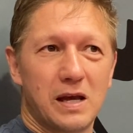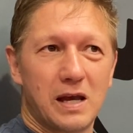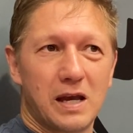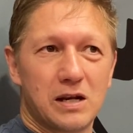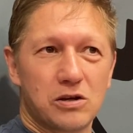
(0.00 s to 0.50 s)

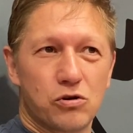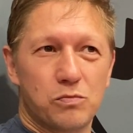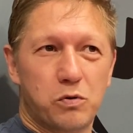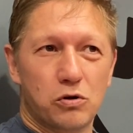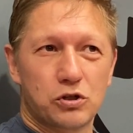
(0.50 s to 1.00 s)
and a good
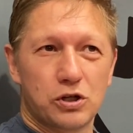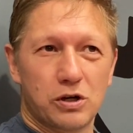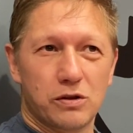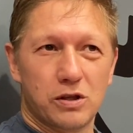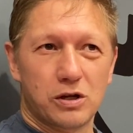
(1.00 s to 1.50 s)
portion
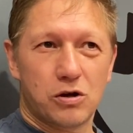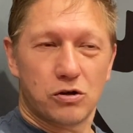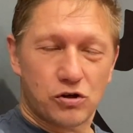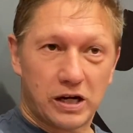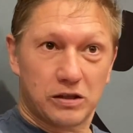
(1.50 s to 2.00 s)
of the
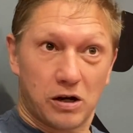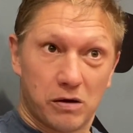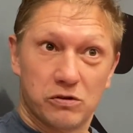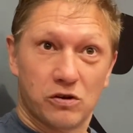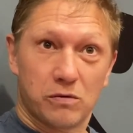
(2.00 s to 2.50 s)
contract that I
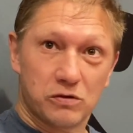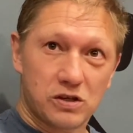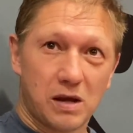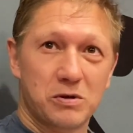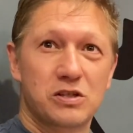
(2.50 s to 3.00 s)
was on was
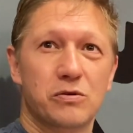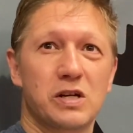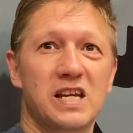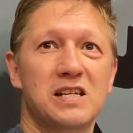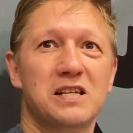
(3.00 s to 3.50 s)
coming to an
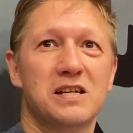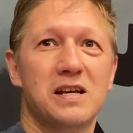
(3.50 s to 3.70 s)
end,